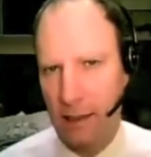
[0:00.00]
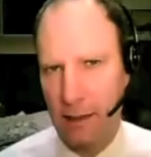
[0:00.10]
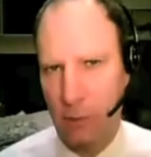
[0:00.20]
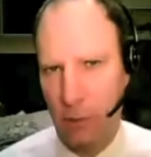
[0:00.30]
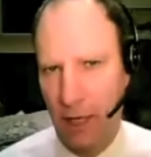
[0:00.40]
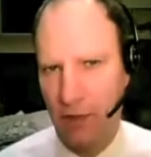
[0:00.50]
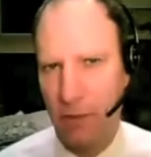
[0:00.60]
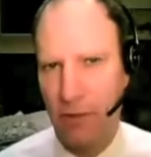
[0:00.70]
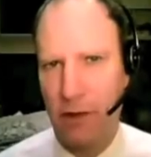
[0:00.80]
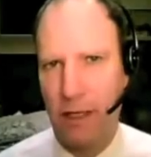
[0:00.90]
we have to be
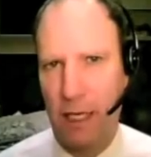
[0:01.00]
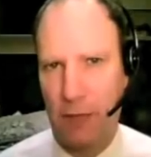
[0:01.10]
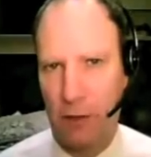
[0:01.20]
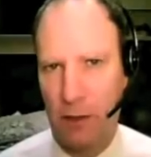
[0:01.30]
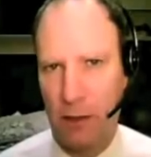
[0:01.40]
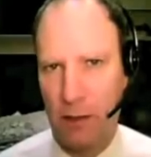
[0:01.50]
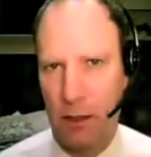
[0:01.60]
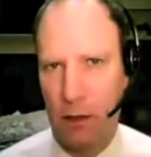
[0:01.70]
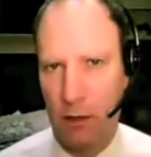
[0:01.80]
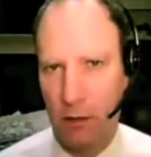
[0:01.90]
very careful.
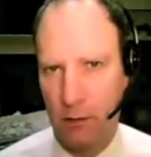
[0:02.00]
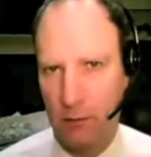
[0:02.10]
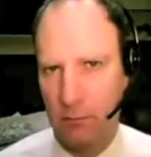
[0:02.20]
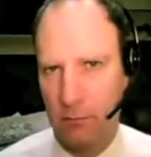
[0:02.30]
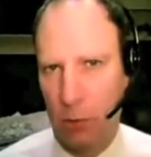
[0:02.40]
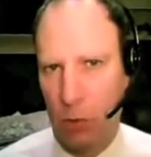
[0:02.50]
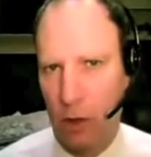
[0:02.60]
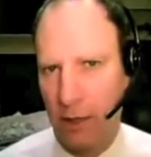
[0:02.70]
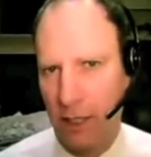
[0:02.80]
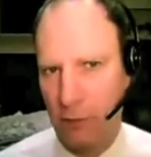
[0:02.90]
All the
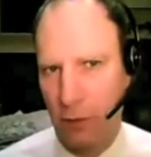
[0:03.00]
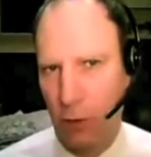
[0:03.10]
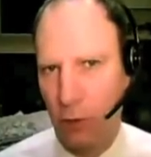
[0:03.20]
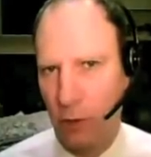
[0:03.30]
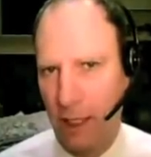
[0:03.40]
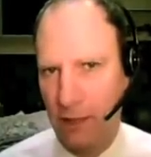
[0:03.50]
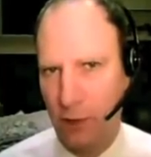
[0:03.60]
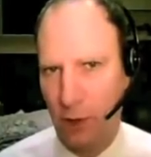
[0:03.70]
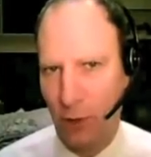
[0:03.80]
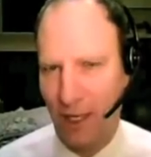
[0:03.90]
water hasn't flowed to where it has to
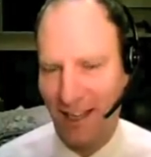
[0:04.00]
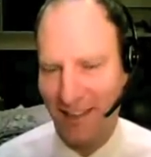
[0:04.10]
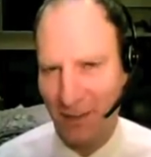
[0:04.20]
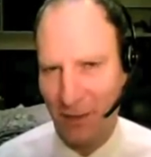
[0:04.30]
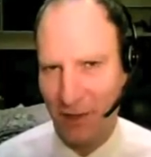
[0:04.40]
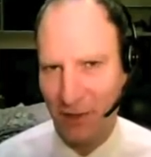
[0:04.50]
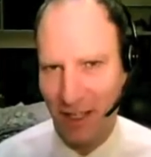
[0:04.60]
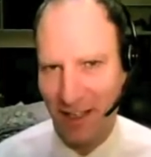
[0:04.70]
go yet, if you could say.